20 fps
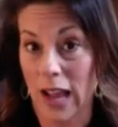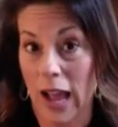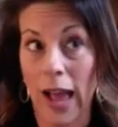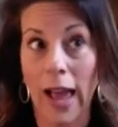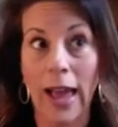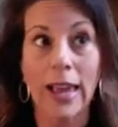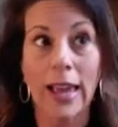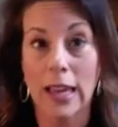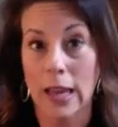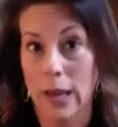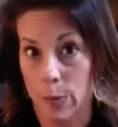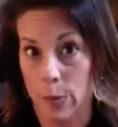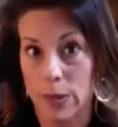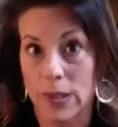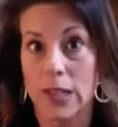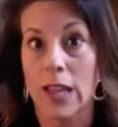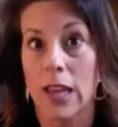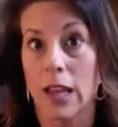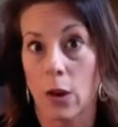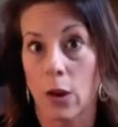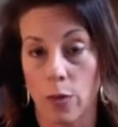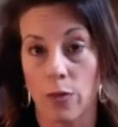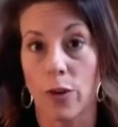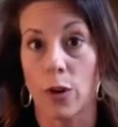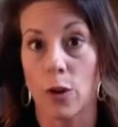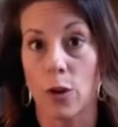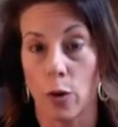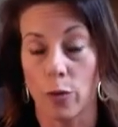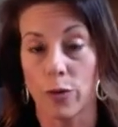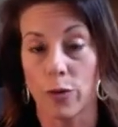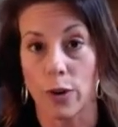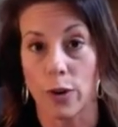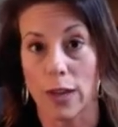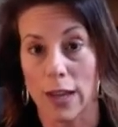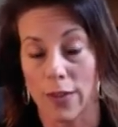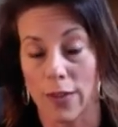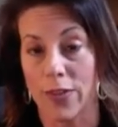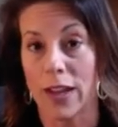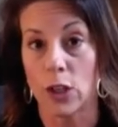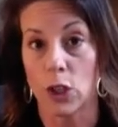I keep seeing over and over
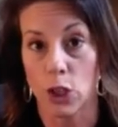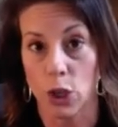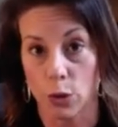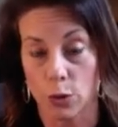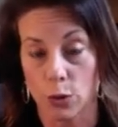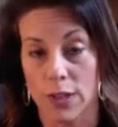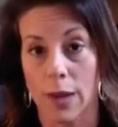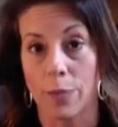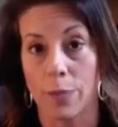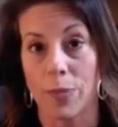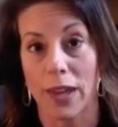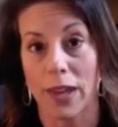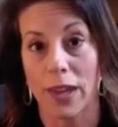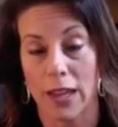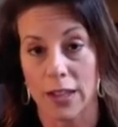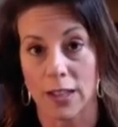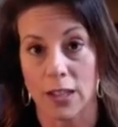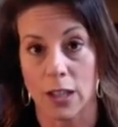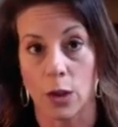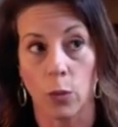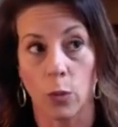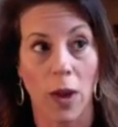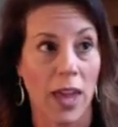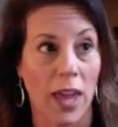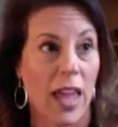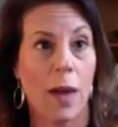again that shows up, that gets in the way?